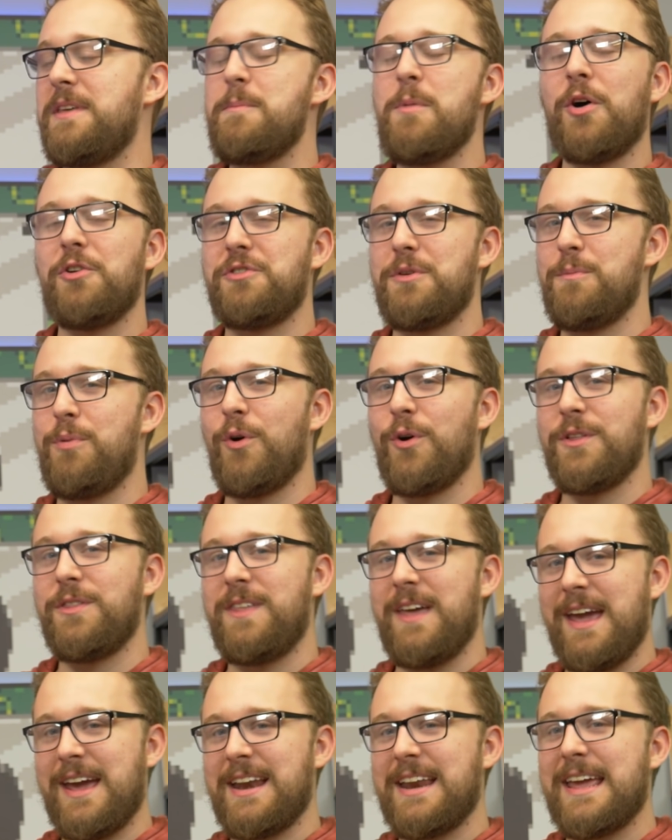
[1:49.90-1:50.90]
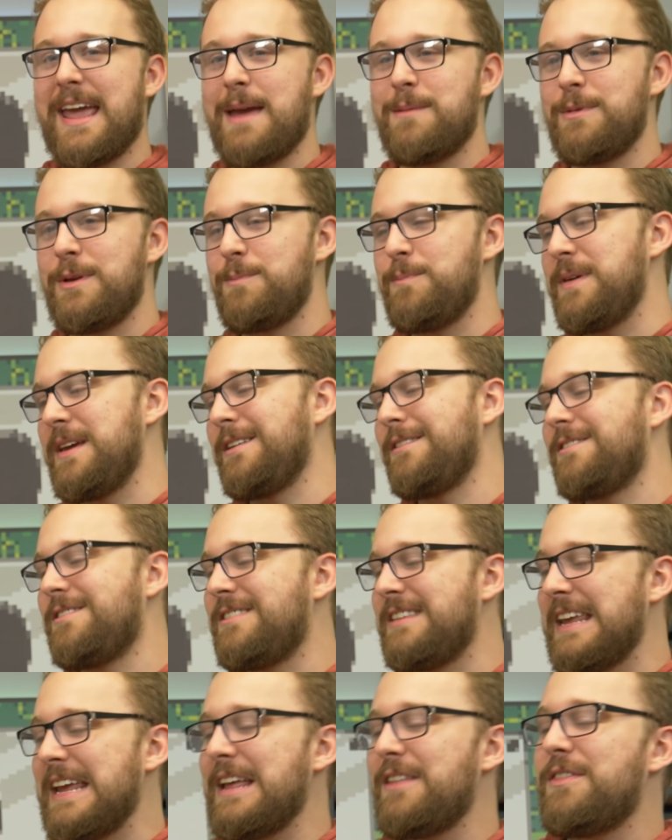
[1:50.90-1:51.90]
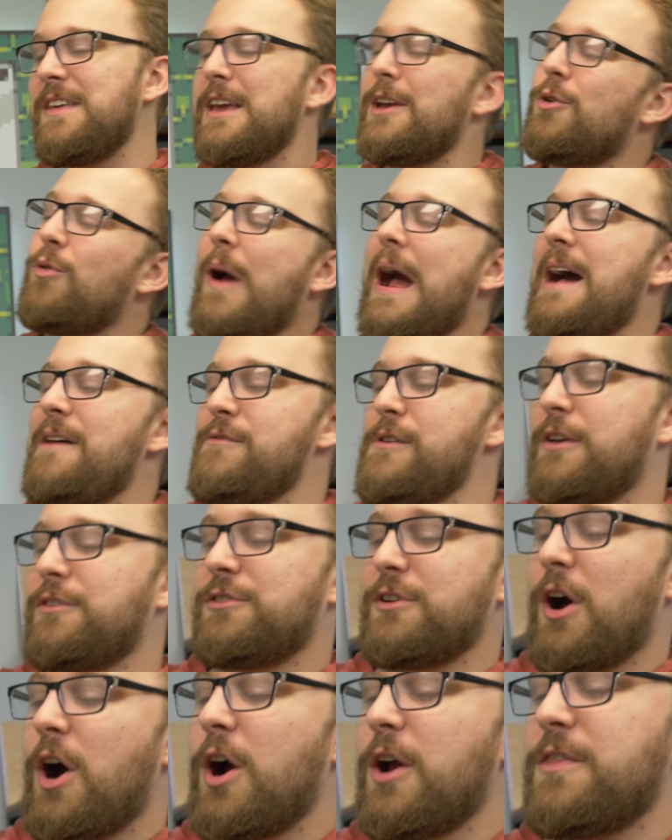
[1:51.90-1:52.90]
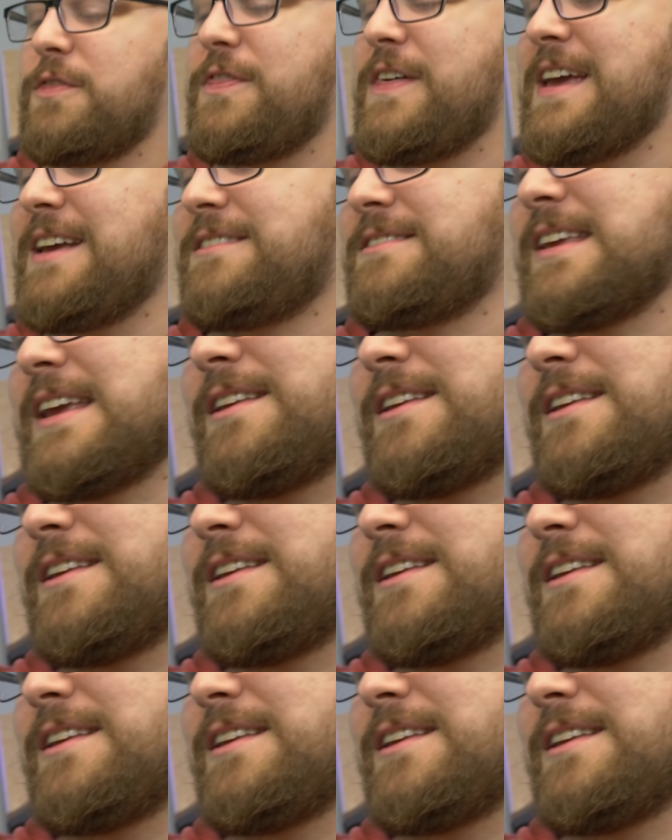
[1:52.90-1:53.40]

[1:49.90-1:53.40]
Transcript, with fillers: the most important thing in a gaming PC, the graphics card. This